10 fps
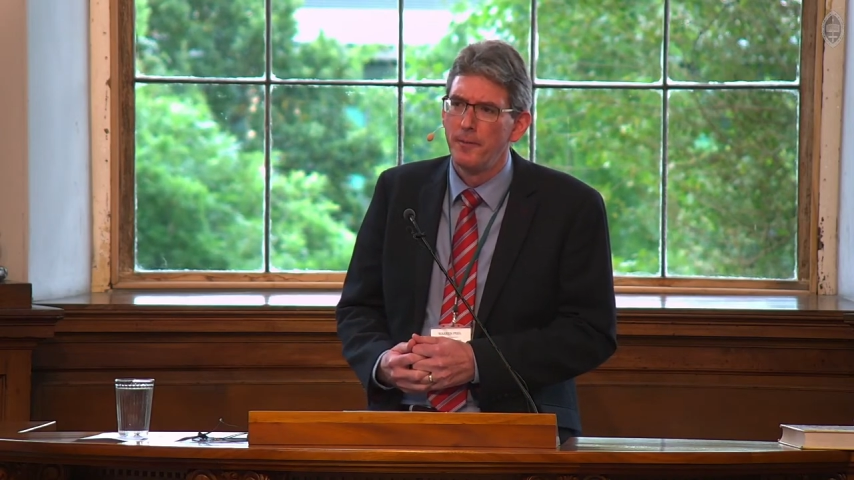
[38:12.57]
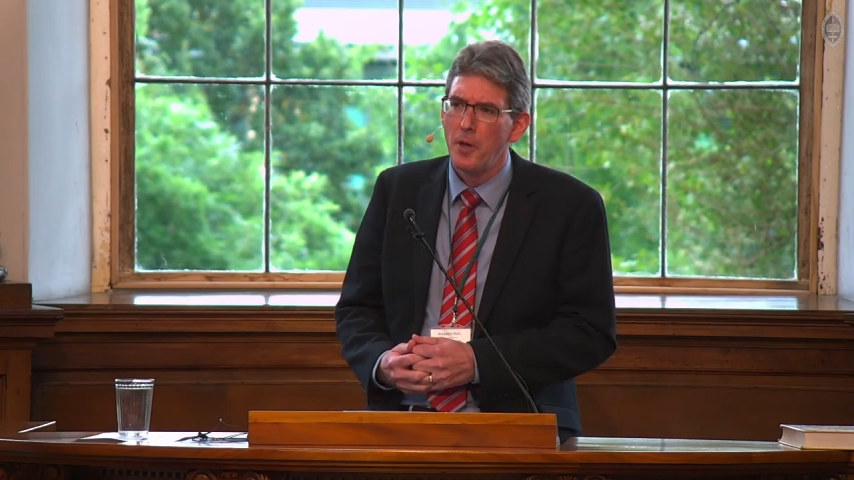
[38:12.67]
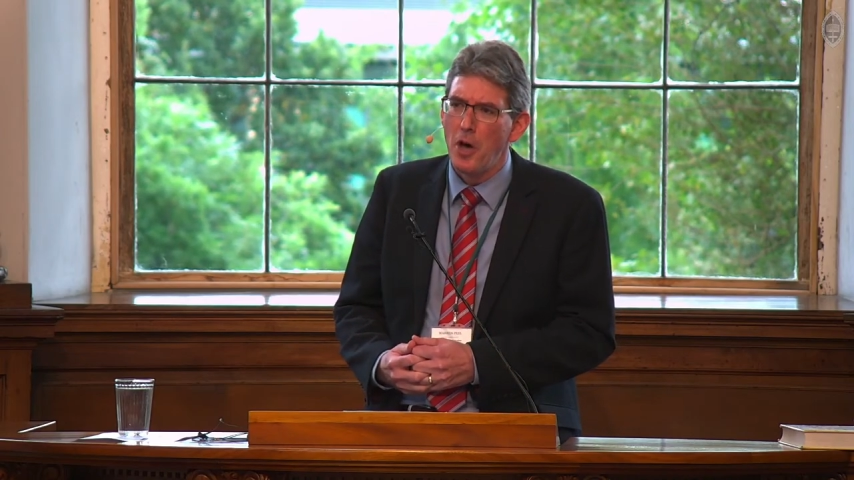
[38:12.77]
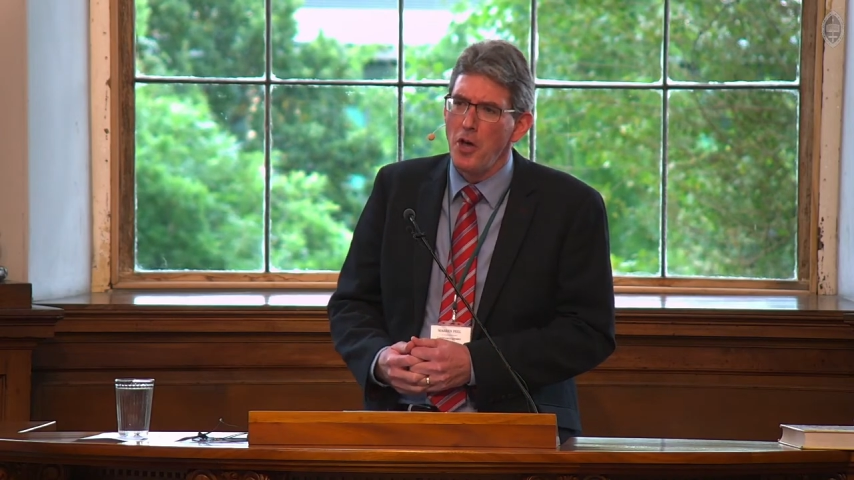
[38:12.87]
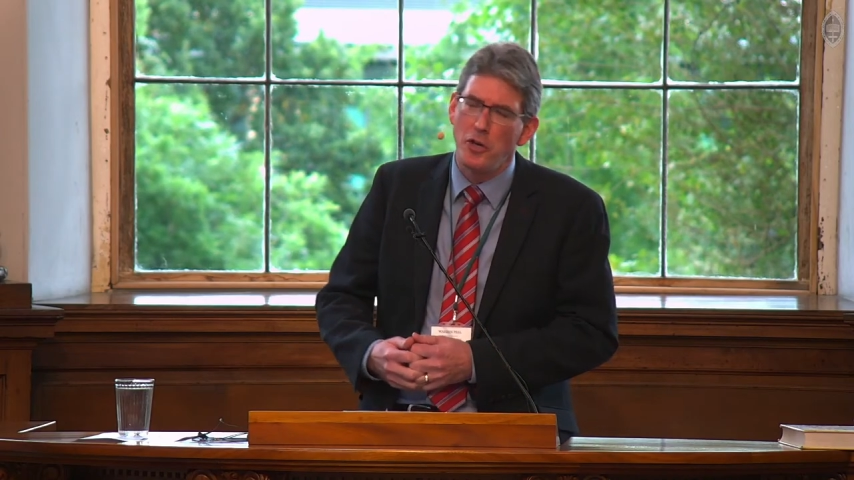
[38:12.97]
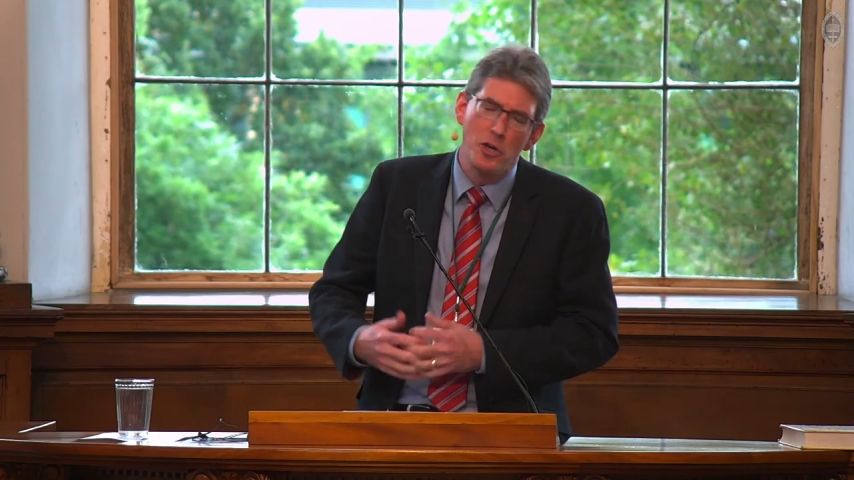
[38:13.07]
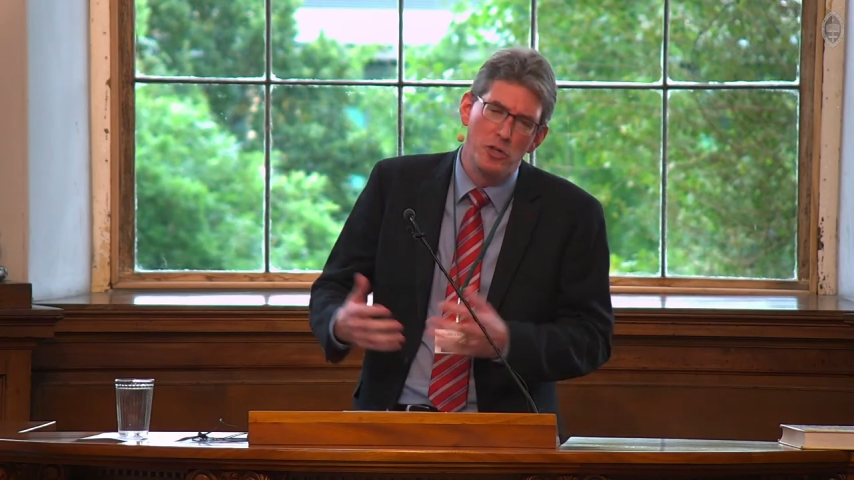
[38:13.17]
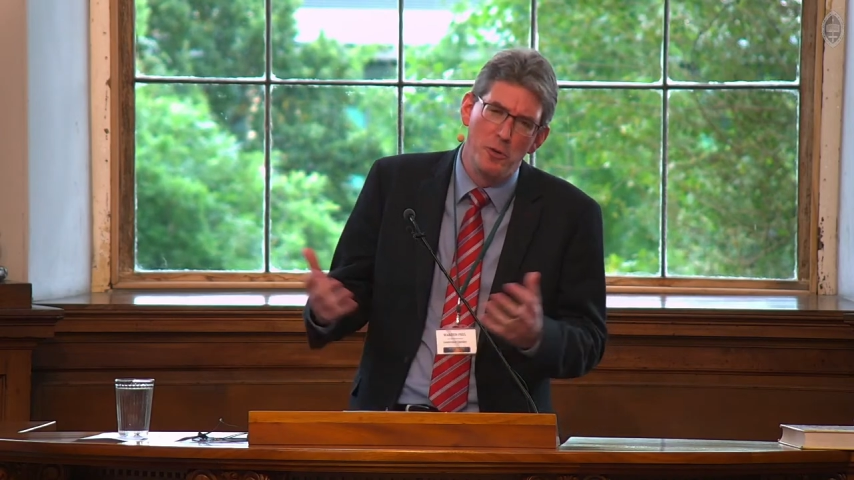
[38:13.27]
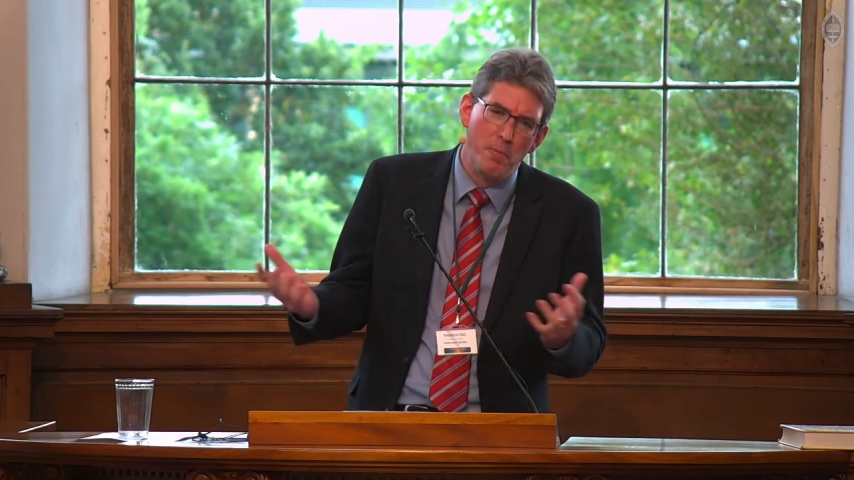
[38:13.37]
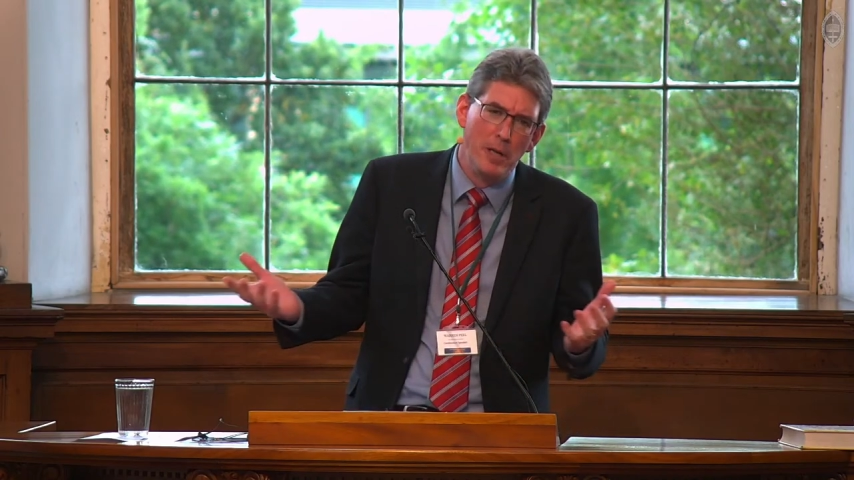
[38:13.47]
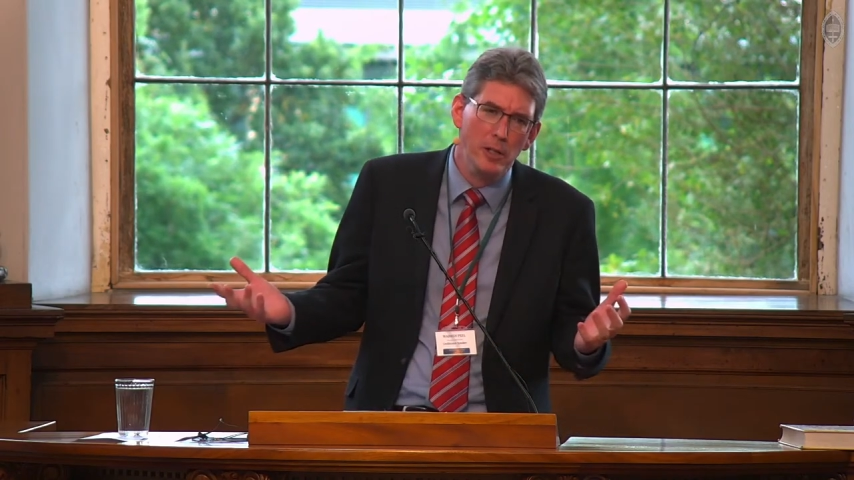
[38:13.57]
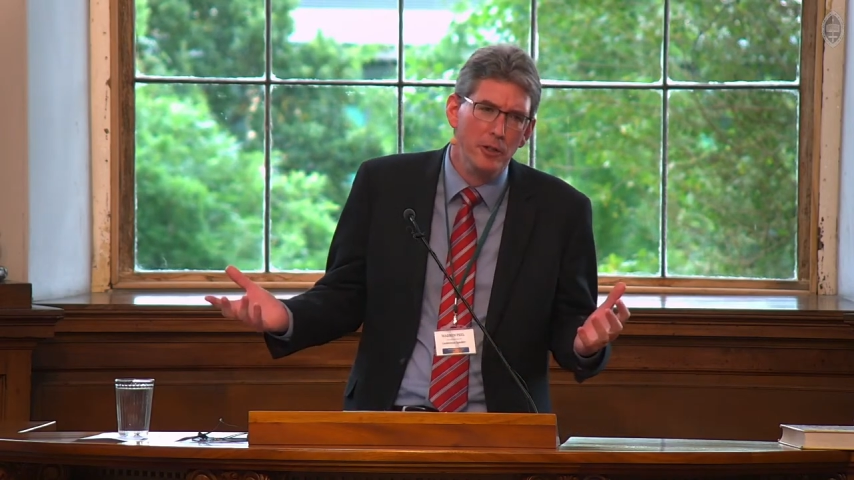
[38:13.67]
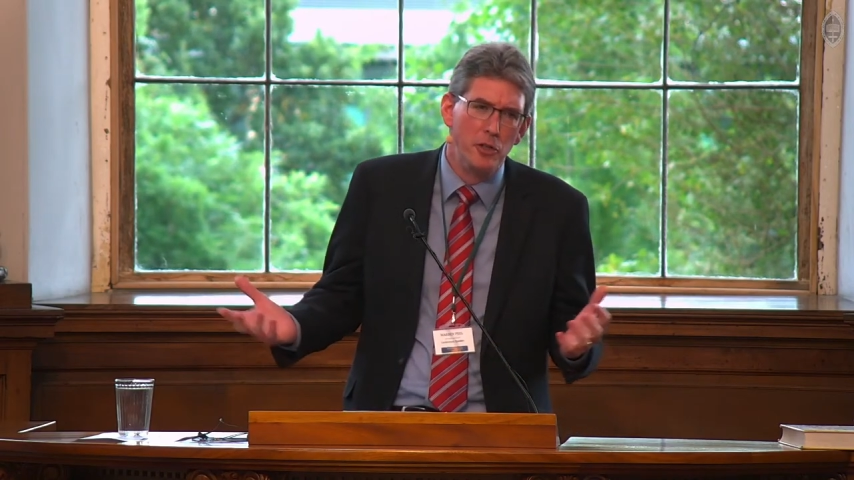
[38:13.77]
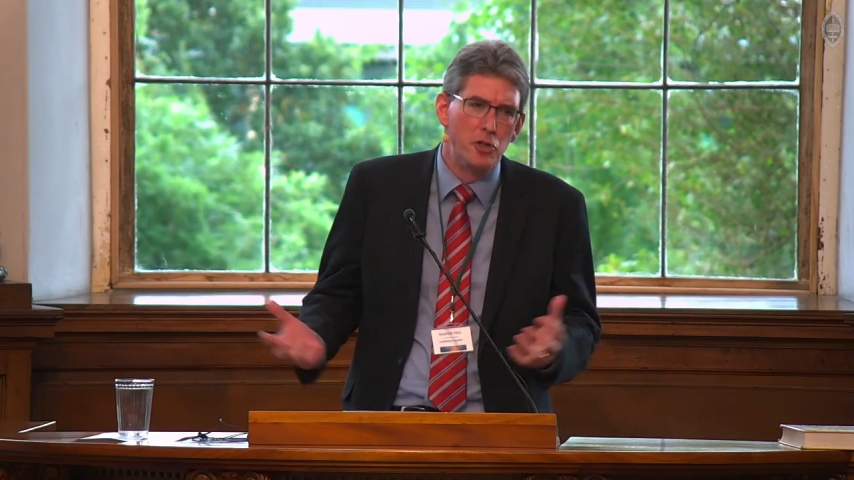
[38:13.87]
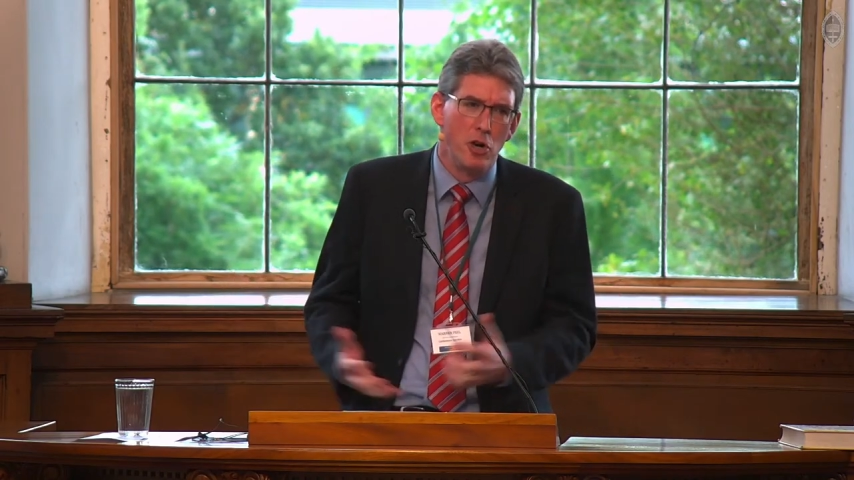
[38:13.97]
How could you build
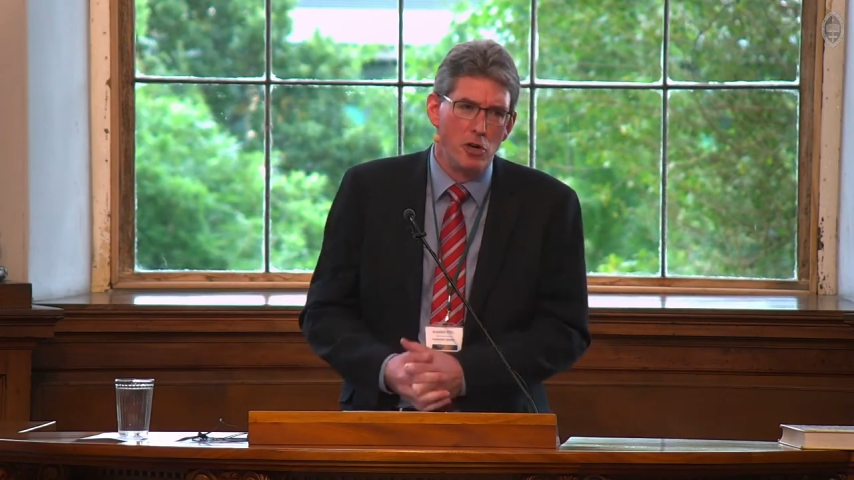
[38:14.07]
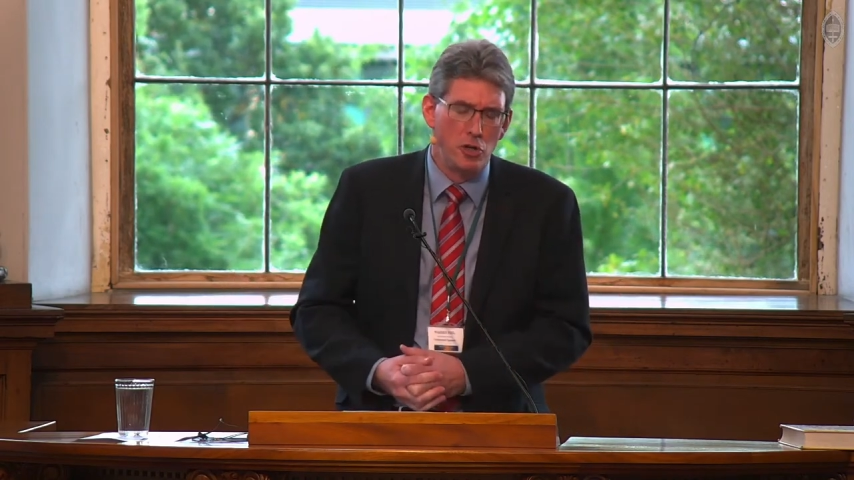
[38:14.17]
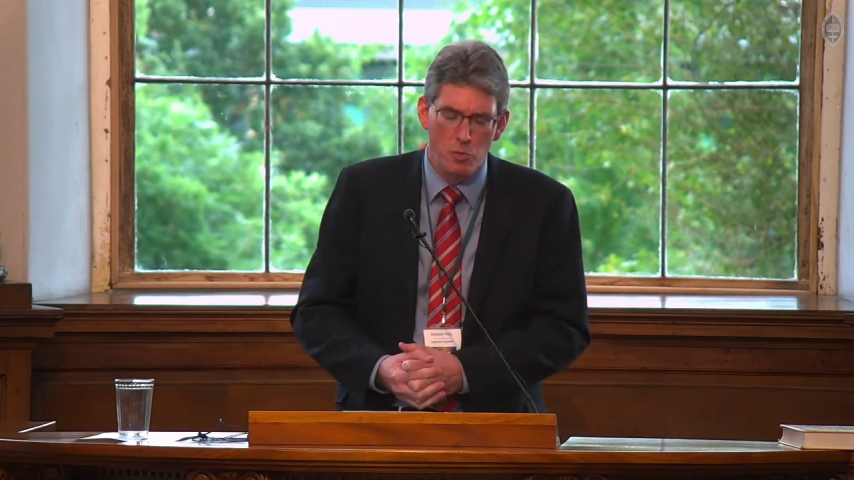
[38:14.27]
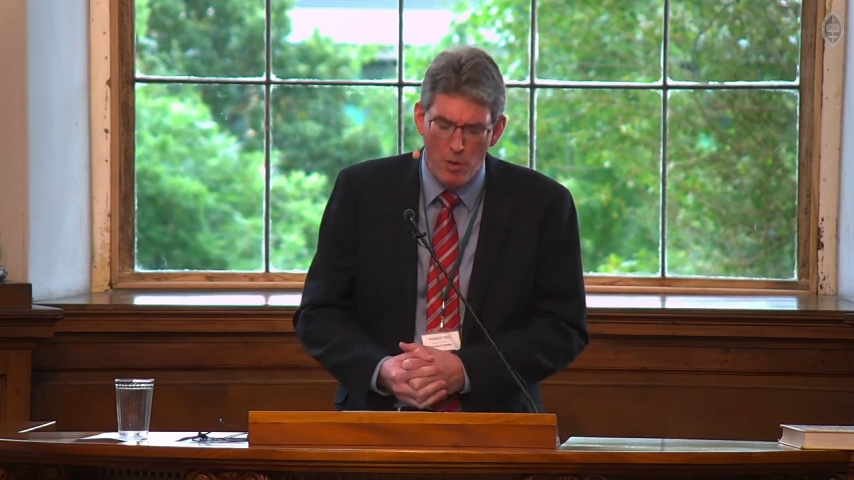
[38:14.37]
the church